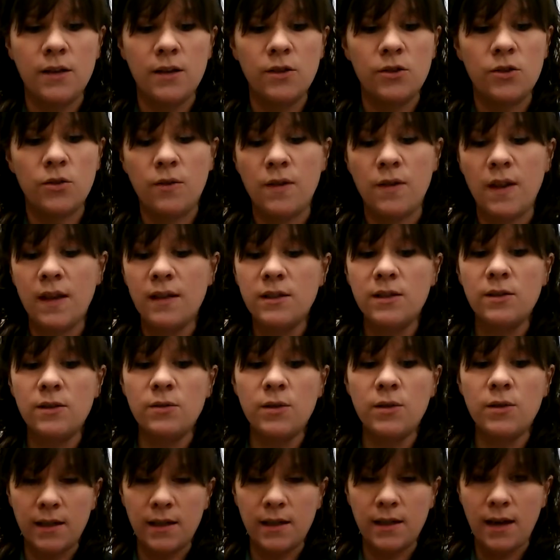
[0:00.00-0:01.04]
So this
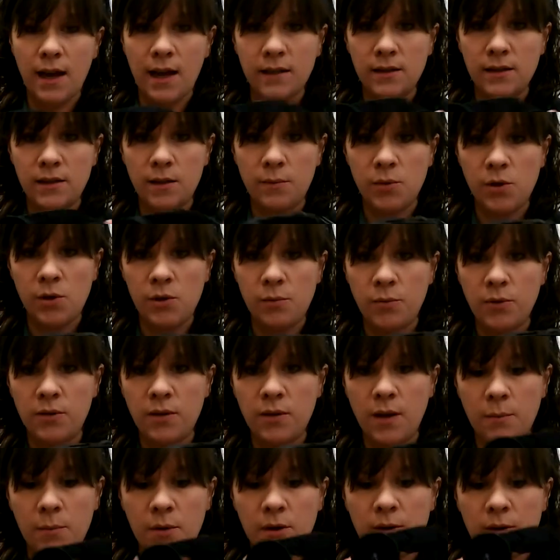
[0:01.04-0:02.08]
has an exit pupil
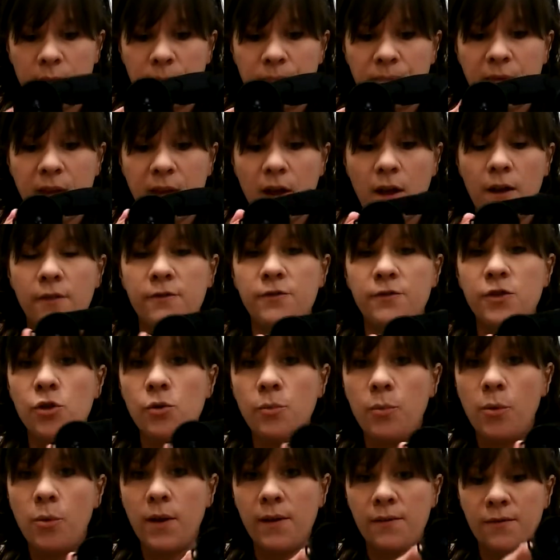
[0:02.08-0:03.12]
number of
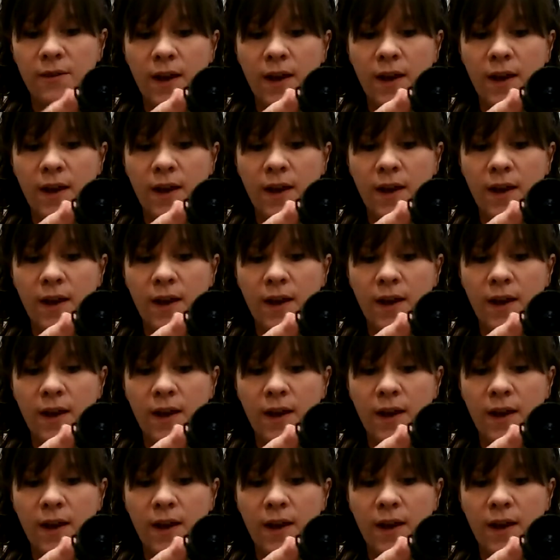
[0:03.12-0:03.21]
2.5.